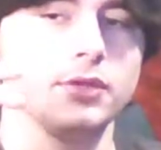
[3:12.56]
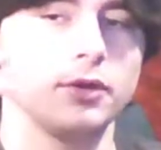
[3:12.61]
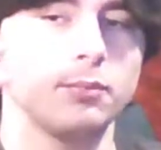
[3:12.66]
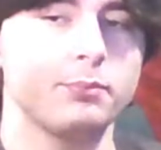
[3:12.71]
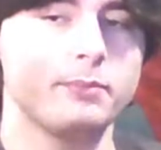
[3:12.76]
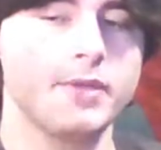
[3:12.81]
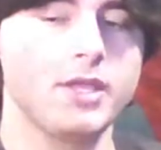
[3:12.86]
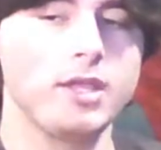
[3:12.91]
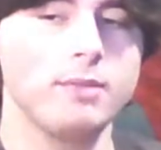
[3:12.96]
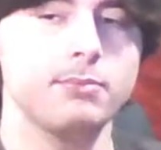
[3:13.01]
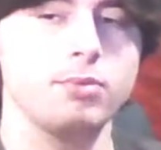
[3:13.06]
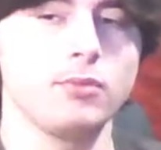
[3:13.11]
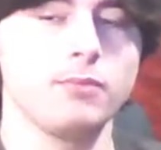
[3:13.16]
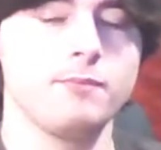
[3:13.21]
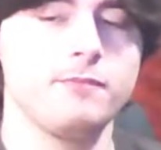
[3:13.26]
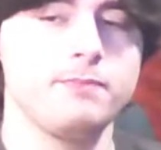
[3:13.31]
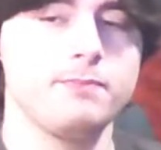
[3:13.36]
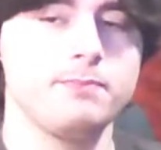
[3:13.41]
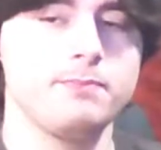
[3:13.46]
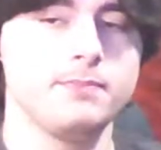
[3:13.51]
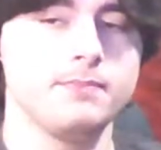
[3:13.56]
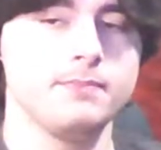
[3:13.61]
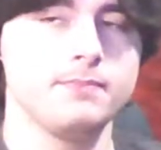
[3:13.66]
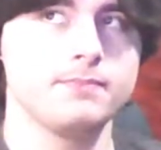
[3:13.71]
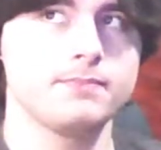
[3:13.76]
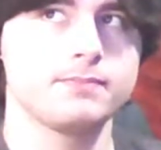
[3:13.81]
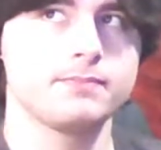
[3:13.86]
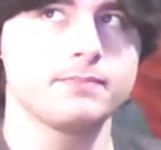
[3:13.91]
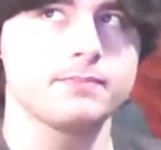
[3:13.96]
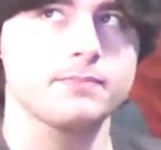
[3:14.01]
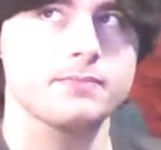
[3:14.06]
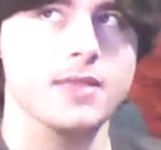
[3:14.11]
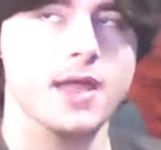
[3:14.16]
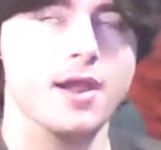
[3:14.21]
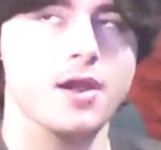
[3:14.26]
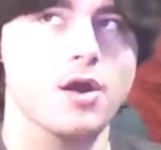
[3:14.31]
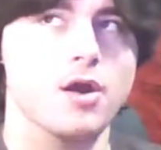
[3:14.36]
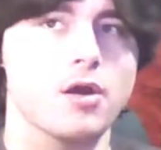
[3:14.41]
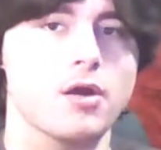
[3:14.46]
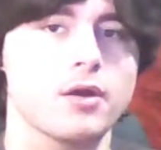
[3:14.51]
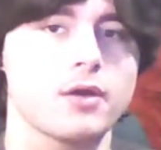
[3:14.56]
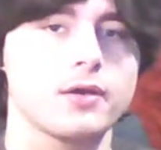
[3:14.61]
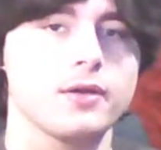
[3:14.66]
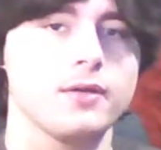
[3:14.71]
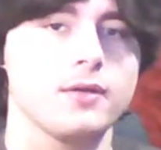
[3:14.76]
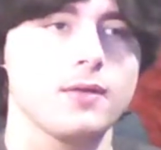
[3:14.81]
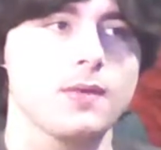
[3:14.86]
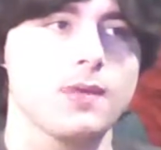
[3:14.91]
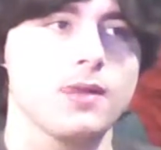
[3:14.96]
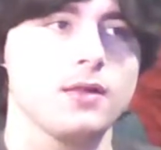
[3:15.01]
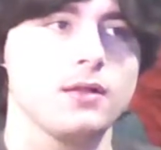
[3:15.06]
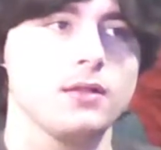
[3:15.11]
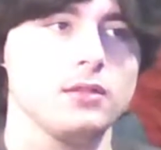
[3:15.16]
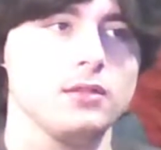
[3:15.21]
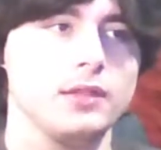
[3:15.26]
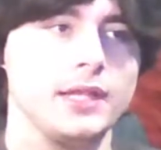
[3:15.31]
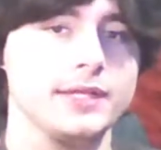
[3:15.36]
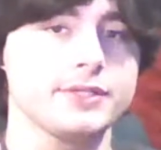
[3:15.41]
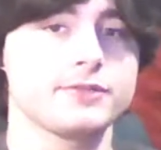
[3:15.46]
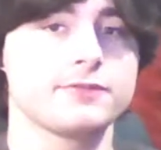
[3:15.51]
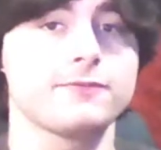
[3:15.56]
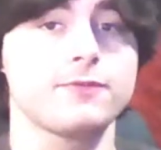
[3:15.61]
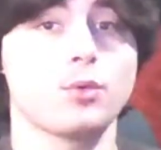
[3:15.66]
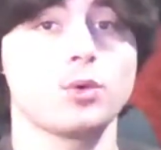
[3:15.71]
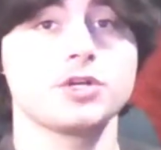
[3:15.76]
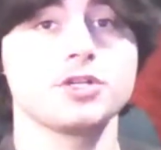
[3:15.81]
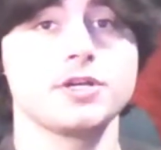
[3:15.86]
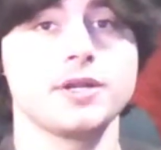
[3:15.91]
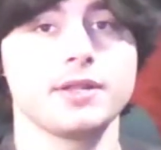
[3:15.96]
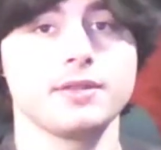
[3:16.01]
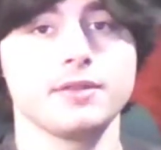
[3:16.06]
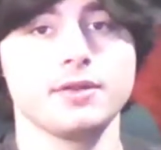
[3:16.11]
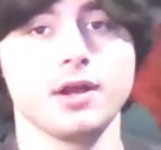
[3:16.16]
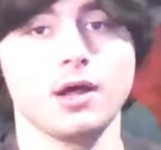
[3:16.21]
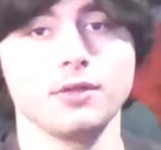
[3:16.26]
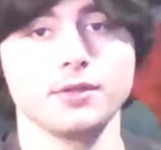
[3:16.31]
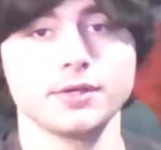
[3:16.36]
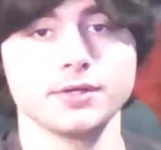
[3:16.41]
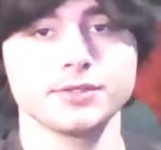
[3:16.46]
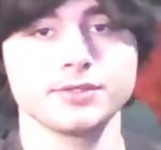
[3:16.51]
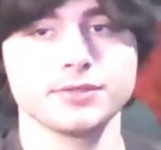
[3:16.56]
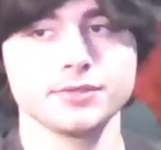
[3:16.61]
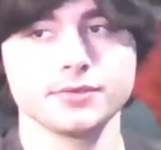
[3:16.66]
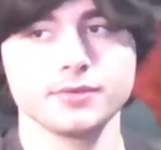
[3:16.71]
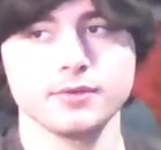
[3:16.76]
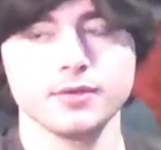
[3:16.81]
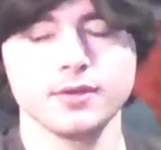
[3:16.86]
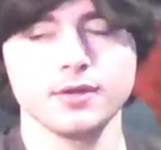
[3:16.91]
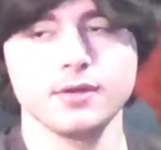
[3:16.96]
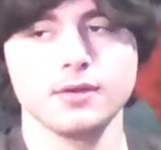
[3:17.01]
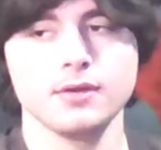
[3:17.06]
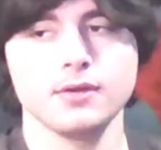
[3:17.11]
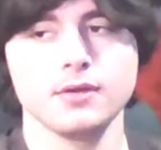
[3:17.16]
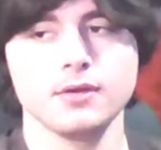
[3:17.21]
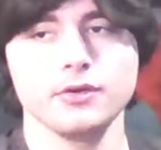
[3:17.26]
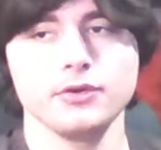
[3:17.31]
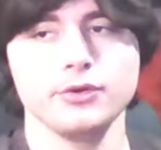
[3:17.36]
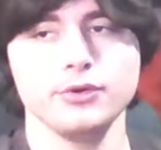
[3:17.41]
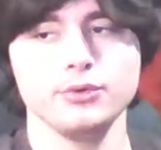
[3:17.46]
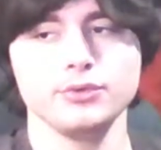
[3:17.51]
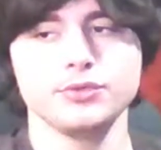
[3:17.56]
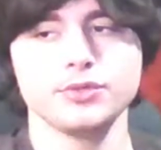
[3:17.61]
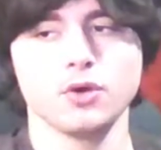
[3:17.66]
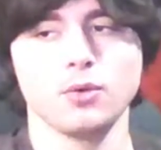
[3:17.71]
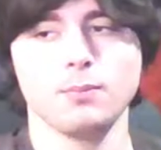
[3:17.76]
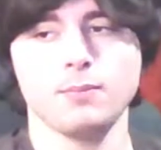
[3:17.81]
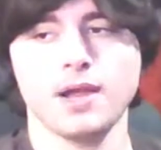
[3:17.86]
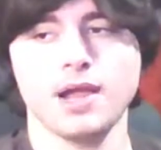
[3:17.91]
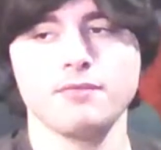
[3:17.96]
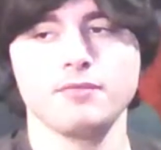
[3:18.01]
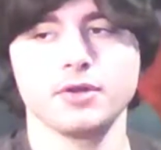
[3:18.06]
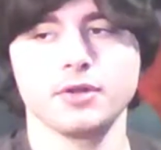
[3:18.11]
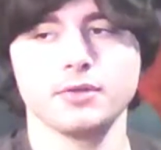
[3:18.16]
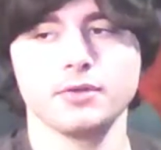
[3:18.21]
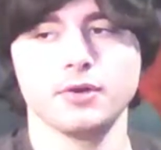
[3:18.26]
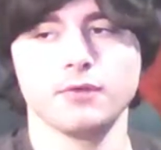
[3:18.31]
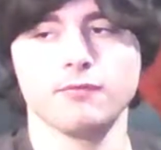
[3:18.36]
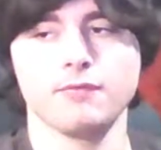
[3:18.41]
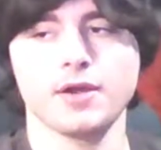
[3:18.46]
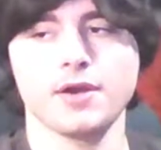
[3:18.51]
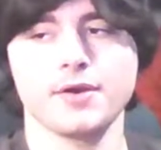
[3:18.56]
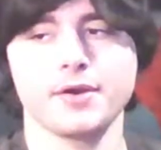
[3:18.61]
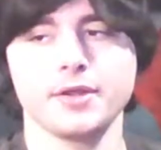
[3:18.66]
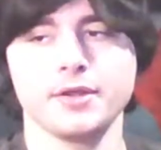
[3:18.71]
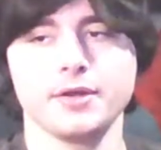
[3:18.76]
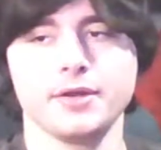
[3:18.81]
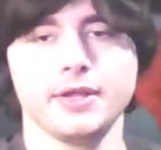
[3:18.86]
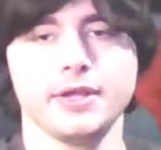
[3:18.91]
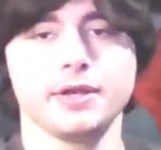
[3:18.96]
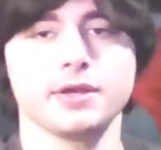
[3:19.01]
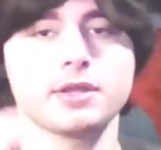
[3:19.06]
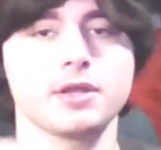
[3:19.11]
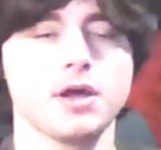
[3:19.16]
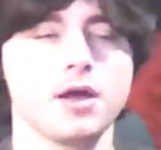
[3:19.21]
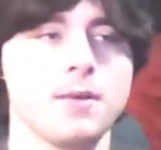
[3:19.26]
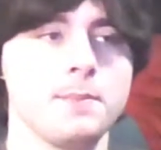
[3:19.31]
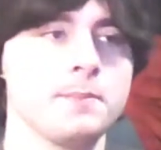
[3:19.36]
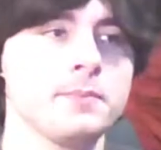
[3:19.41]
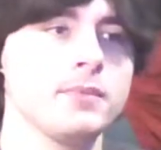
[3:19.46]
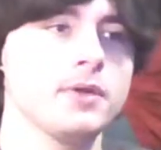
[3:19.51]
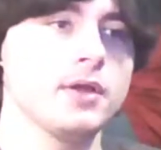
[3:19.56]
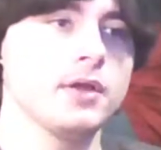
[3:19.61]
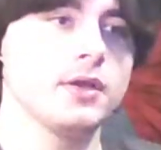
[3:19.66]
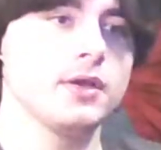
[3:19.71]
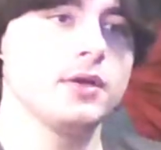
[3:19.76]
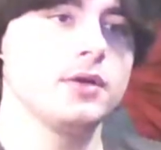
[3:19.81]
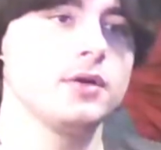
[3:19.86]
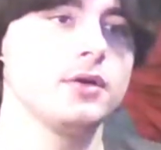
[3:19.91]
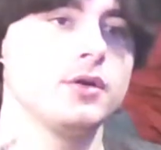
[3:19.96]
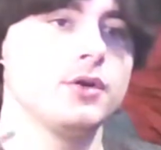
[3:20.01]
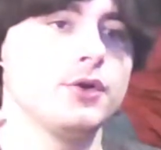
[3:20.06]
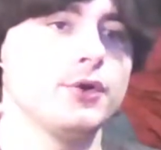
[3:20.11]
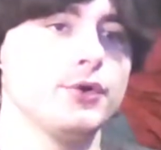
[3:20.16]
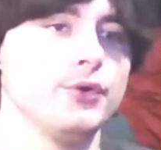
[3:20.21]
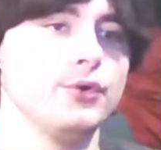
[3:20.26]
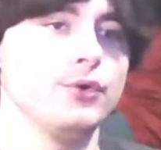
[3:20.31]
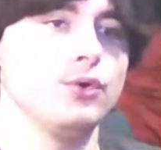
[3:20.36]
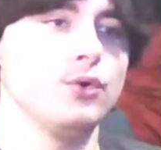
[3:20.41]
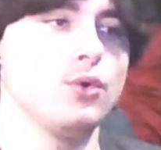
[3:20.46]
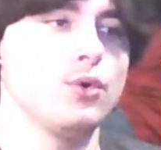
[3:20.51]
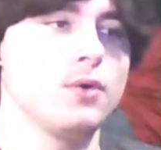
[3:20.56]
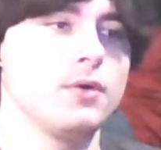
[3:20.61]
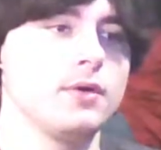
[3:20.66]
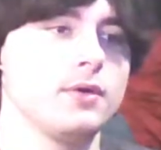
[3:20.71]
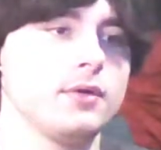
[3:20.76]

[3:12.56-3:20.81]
people that are less fortunate than others, who don't have a, very good income, who